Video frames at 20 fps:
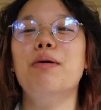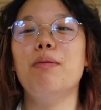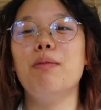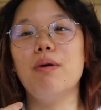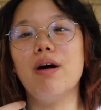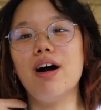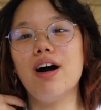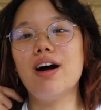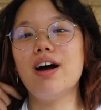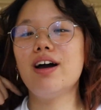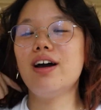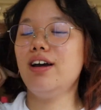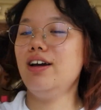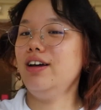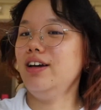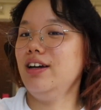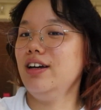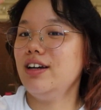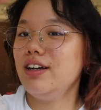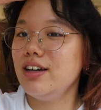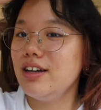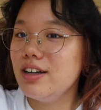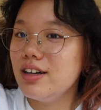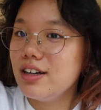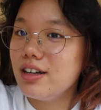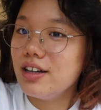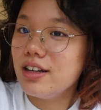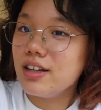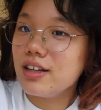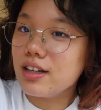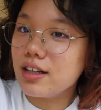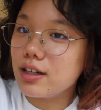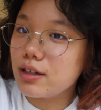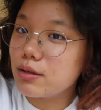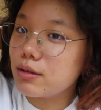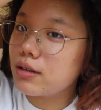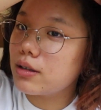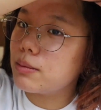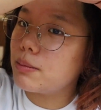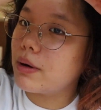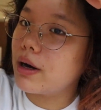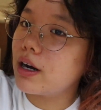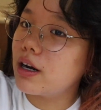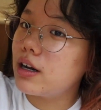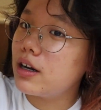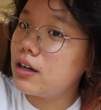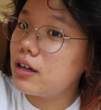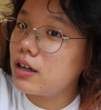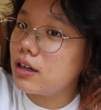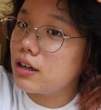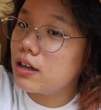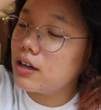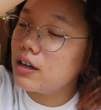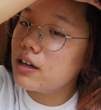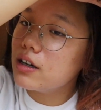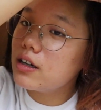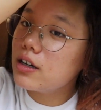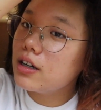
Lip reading: Why? This was a bad idea.